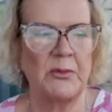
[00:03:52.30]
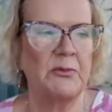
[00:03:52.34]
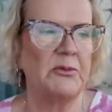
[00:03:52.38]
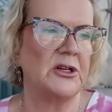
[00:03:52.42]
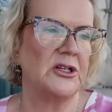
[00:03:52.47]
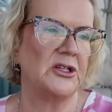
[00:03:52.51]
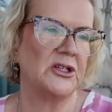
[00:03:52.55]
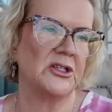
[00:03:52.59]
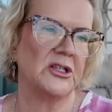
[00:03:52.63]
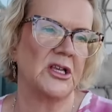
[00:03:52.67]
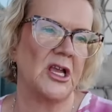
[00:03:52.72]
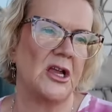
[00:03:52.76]
we
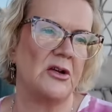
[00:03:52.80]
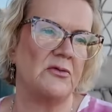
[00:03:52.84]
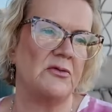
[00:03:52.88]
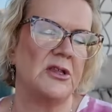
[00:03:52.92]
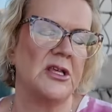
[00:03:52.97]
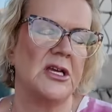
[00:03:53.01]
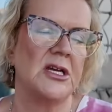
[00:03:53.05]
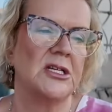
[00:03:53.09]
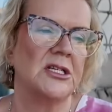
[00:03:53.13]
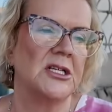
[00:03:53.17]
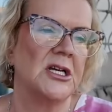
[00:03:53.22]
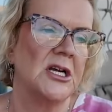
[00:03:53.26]
just go with
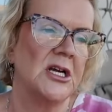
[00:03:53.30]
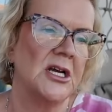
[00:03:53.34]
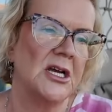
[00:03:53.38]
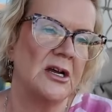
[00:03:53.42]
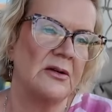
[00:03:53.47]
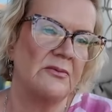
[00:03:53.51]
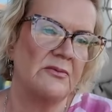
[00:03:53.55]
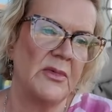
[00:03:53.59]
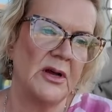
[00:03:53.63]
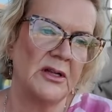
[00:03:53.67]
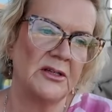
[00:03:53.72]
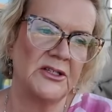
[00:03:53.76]
it,
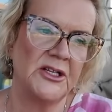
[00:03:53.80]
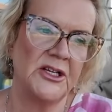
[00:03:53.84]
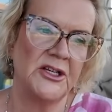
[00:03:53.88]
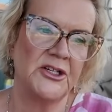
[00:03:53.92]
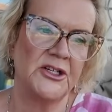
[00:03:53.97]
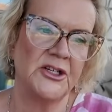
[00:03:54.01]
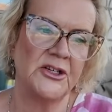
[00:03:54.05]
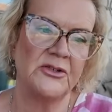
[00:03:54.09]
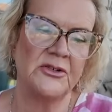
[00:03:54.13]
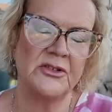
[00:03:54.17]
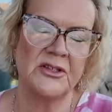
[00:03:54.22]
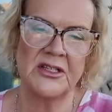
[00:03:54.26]

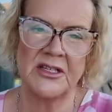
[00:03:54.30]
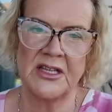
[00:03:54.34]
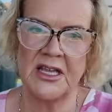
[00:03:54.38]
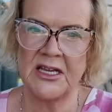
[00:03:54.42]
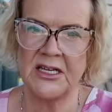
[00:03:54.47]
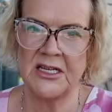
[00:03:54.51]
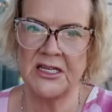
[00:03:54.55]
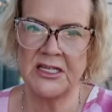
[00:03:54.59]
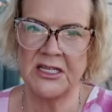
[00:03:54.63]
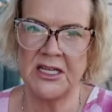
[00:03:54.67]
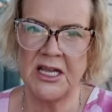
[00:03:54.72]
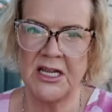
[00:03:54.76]
Multi-Juice
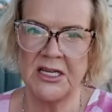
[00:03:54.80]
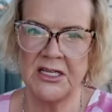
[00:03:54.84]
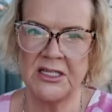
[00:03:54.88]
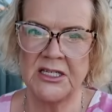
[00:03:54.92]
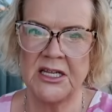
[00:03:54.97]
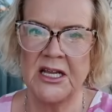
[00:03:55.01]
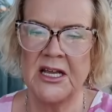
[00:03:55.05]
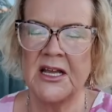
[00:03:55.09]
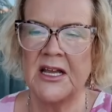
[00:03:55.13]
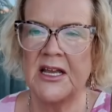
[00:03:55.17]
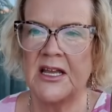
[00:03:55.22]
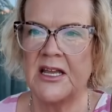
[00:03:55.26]
Skin Tint.
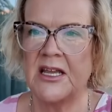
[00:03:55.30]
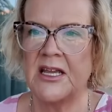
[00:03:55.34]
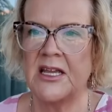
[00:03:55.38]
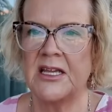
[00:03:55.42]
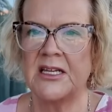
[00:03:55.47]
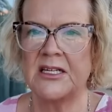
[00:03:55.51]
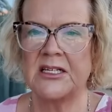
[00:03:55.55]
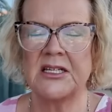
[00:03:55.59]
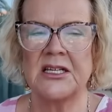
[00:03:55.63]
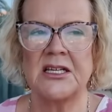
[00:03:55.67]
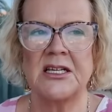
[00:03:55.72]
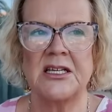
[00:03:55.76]

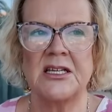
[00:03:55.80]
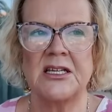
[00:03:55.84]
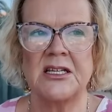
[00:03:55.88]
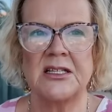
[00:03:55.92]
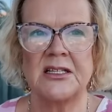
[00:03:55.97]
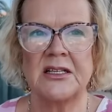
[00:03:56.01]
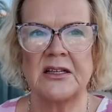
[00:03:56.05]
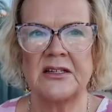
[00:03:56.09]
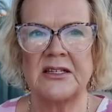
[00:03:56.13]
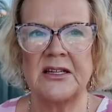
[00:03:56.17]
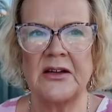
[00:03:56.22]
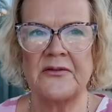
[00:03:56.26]
It
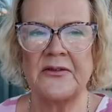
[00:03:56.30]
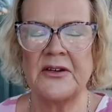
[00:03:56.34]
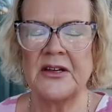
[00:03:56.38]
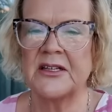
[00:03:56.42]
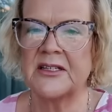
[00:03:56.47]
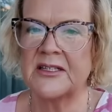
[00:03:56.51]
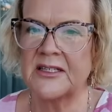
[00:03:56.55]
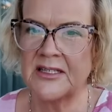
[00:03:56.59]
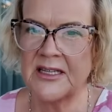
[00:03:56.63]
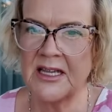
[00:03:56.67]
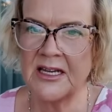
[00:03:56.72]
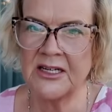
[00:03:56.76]
is definitely a
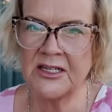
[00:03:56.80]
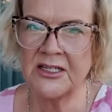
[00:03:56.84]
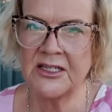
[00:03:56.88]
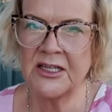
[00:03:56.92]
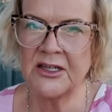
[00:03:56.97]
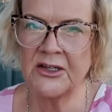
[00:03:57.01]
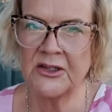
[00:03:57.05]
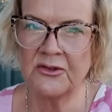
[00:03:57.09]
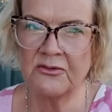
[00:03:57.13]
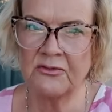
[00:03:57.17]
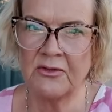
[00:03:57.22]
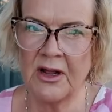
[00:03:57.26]
skin
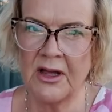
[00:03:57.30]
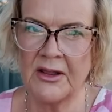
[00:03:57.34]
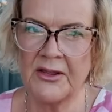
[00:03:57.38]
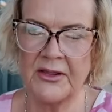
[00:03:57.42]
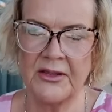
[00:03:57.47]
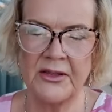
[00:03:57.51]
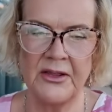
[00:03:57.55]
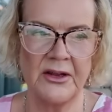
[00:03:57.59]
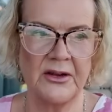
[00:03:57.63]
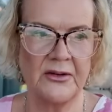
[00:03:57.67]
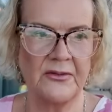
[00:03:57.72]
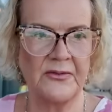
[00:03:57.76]
tint
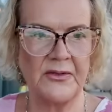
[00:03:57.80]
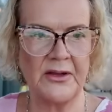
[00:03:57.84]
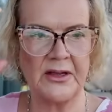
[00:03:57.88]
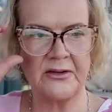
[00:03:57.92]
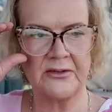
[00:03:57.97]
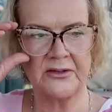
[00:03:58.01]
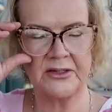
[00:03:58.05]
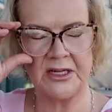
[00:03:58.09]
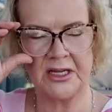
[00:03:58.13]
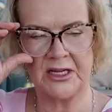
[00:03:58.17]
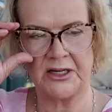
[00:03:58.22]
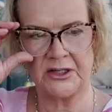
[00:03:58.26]
rather than a
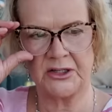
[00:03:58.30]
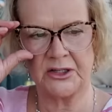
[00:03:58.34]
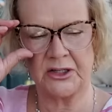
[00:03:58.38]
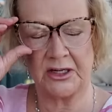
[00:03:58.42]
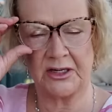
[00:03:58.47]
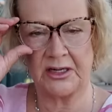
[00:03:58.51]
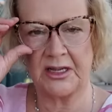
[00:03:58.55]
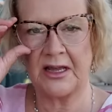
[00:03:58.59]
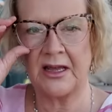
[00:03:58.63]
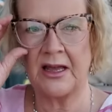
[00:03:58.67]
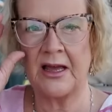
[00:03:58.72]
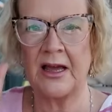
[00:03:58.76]

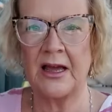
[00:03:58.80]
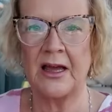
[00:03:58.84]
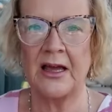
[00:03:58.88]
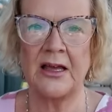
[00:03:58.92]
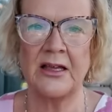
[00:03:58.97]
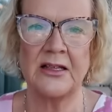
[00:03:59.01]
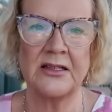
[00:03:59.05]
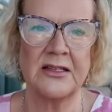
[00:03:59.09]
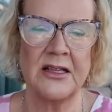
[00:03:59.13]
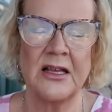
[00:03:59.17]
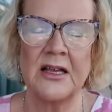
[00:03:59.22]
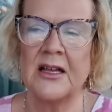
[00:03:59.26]
foundation. It
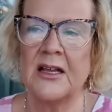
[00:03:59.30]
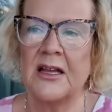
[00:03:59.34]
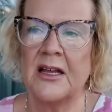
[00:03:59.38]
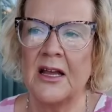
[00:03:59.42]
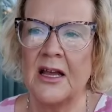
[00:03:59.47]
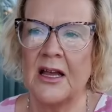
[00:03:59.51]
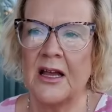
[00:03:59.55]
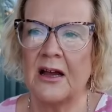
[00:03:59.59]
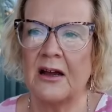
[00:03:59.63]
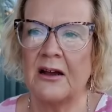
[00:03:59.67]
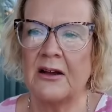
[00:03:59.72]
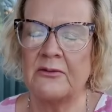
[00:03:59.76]
has,
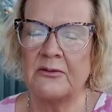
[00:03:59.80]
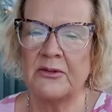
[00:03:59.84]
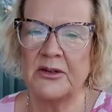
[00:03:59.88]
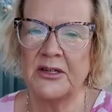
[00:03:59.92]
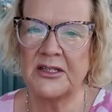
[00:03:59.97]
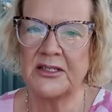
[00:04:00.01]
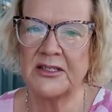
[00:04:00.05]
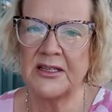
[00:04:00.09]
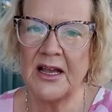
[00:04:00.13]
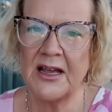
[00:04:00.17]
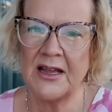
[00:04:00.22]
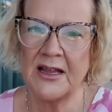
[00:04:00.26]
I would
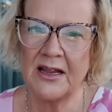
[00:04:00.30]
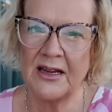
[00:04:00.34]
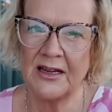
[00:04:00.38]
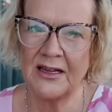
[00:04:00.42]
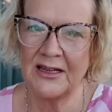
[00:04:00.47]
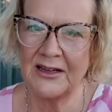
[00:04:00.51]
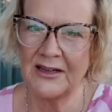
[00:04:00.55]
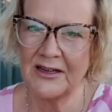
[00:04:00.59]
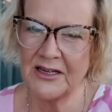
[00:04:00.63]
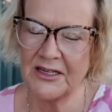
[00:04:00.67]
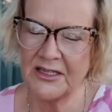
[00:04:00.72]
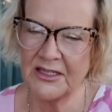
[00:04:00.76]
say,
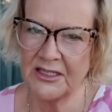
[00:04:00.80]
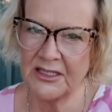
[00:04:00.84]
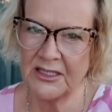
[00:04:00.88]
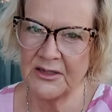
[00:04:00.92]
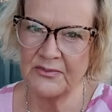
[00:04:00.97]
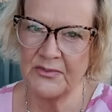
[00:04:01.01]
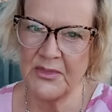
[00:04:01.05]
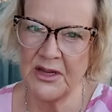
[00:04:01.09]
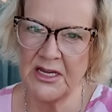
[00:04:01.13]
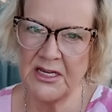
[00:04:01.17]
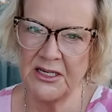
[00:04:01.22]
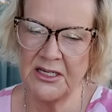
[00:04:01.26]
light to
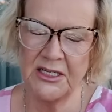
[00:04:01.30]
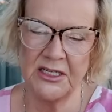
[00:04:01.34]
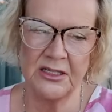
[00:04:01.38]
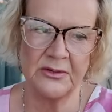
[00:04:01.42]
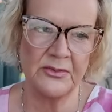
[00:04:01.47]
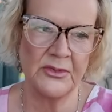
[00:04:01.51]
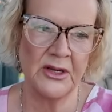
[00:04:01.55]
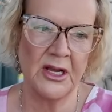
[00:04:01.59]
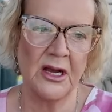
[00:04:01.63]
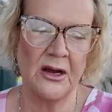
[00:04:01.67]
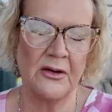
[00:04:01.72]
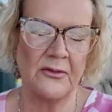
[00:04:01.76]

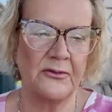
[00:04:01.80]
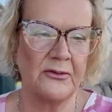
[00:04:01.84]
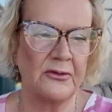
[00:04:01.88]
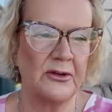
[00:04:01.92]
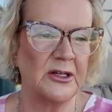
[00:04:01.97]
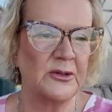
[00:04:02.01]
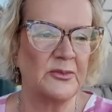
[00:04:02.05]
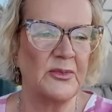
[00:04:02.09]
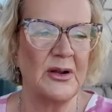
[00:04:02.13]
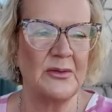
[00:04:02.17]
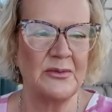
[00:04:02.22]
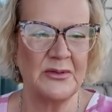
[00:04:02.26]
medium
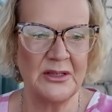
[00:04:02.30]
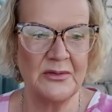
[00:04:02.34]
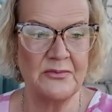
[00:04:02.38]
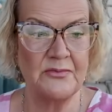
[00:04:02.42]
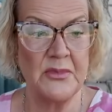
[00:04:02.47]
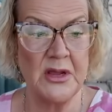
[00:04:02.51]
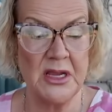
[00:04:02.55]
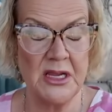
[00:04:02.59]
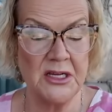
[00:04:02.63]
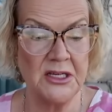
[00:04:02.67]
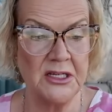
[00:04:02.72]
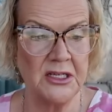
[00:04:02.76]
coverage, perhaps a
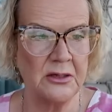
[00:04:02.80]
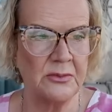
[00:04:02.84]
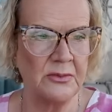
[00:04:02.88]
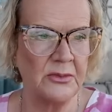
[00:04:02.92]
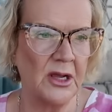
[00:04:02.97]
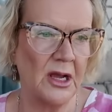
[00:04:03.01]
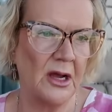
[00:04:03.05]
medium